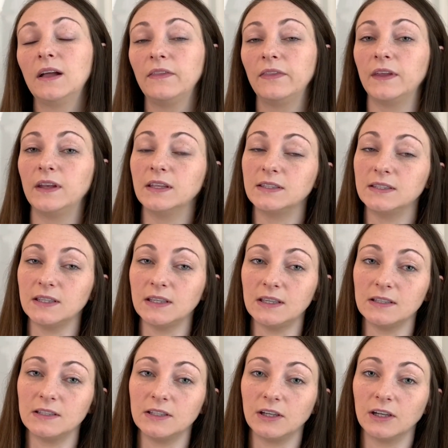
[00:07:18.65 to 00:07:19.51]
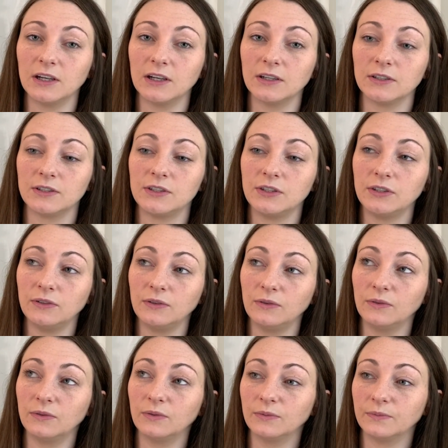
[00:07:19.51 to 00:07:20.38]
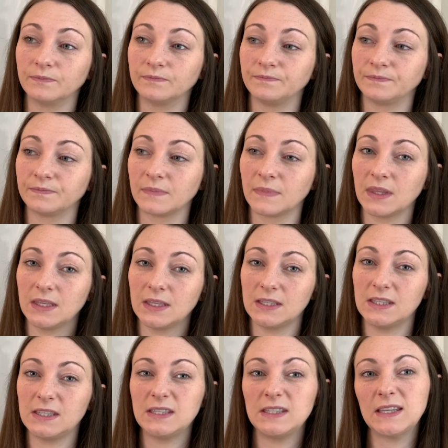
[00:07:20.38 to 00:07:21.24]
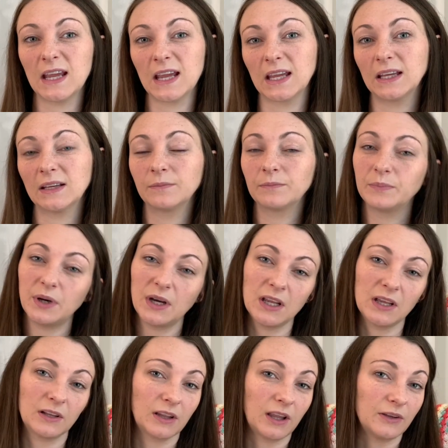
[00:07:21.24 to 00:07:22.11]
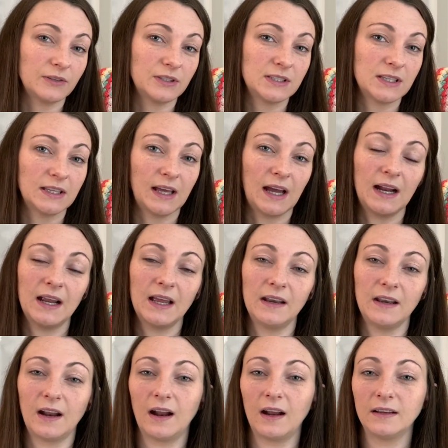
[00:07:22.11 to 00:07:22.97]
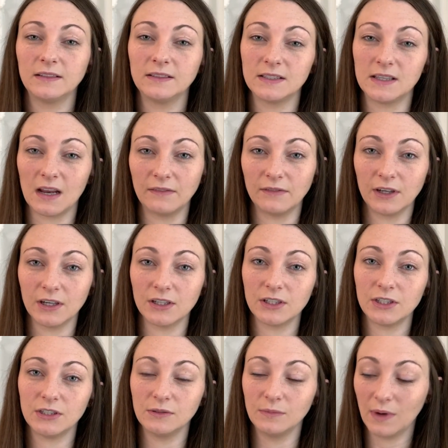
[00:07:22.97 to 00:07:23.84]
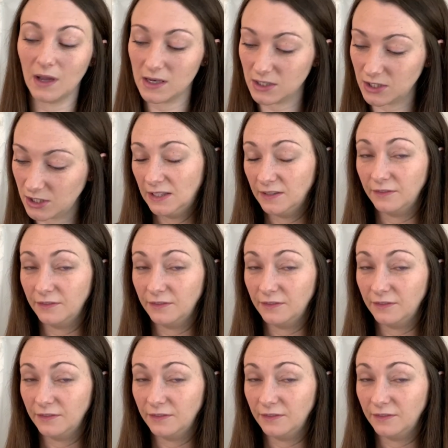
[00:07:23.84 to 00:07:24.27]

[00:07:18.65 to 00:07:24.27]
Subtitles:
then it's easier to stick pretty close to that and not diverge too much.